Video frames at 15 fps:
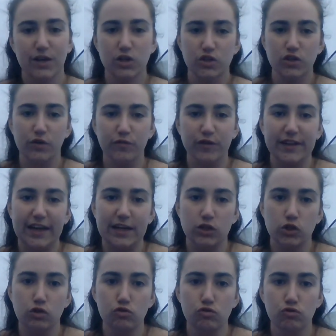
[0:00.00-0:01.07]
Don't forget
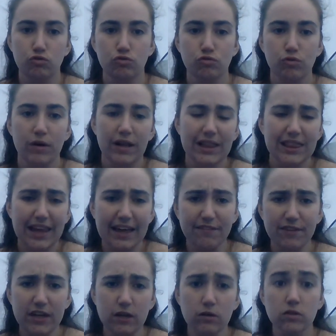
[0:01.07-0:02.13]
to like
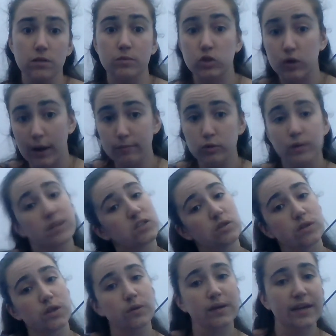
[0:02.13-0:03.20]
videos, subscribe to us so
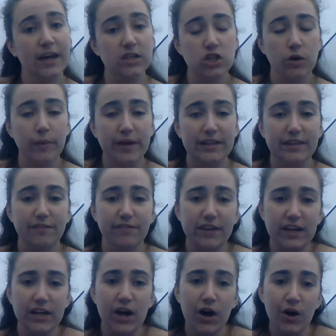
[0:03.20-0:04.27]
that you can catch our weekly
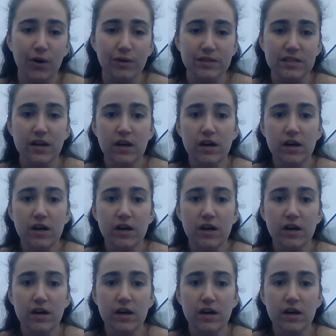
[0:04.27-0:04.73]
videos,